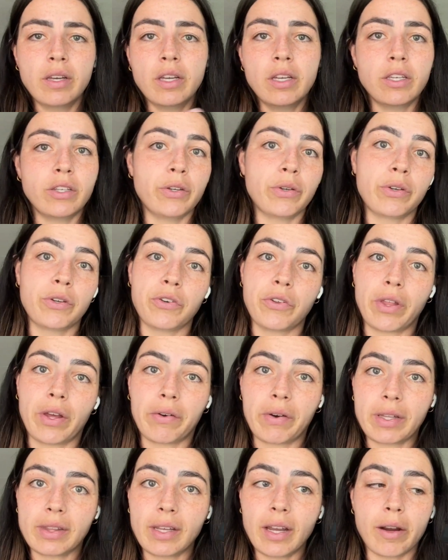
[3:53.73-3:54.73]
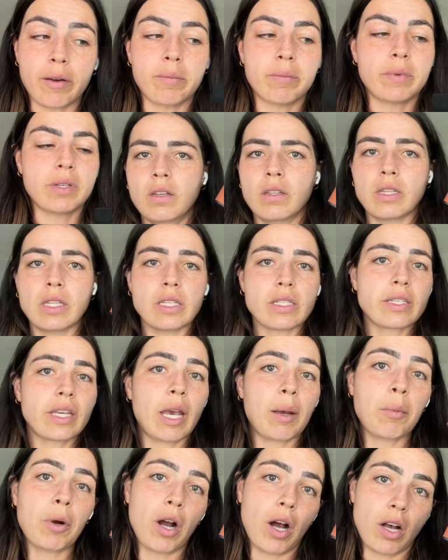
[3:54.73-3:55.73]
you can do that right there. This
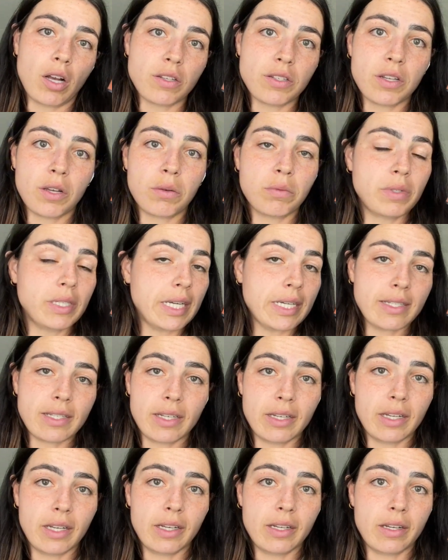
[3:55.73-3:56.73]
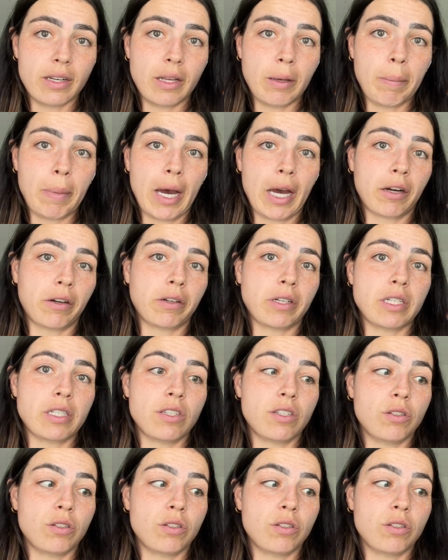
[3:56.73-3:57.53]
camera also doesn't need any batteries.